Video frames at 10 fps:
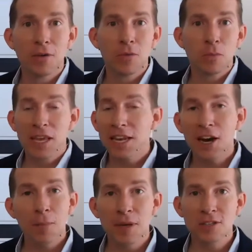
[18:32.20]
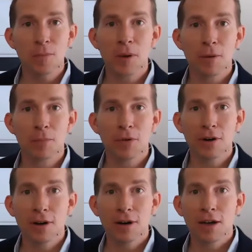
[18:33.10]
Get out a piece of
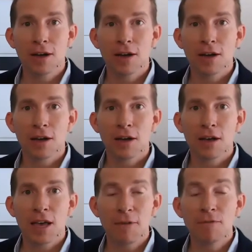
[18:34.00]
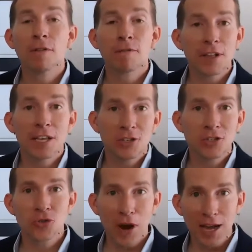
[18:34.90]
paper. If you're feeling
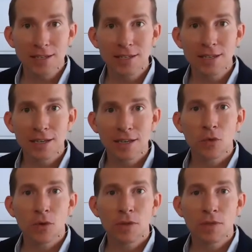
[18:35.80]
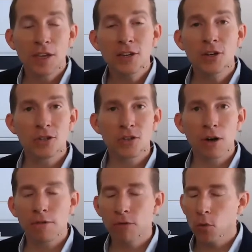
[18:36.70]
stressed, think to
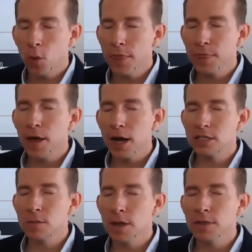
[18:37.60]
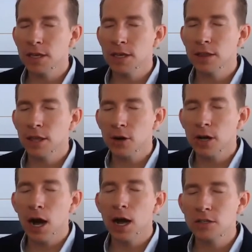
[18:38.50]
yourself, what thoughts am I thinking that are
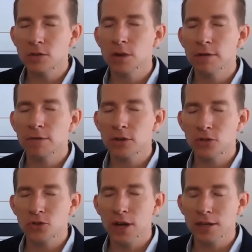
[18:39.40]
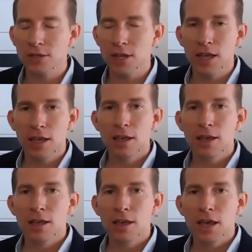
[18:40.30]
causing me to feel stressed?
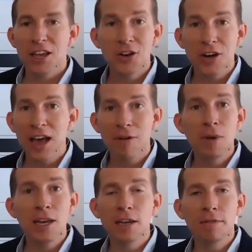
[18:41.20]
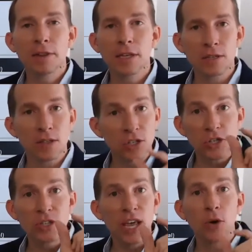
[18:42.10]
And you're going to have many different things. Let's
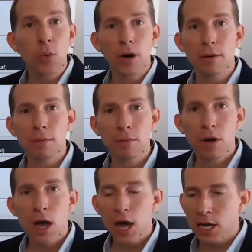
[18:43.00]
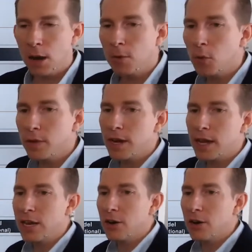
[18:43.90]
just take one. A common one that I hear